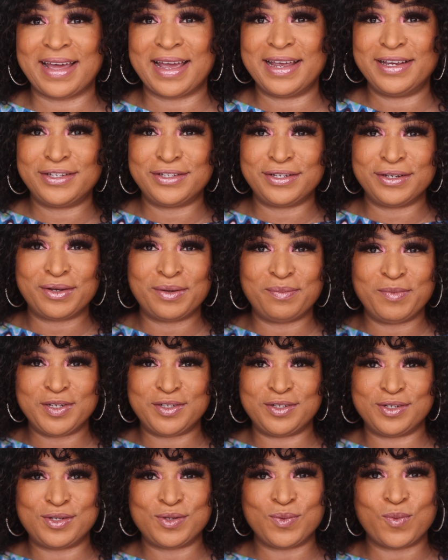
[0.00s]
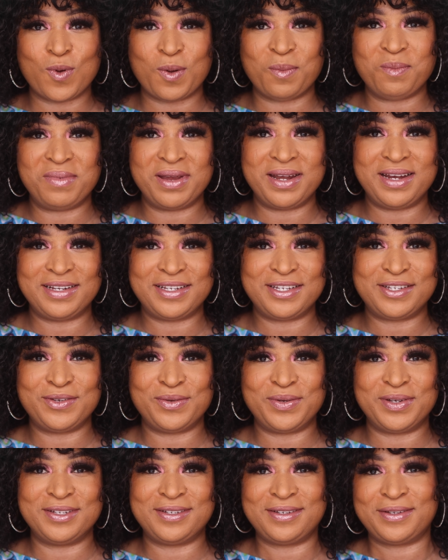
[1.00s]
that it took me just one minute
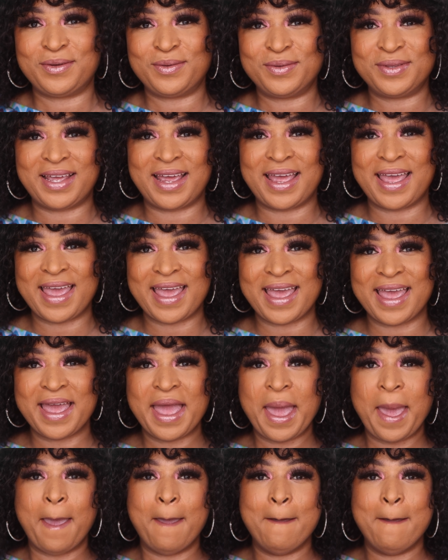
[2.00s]
to install the hair.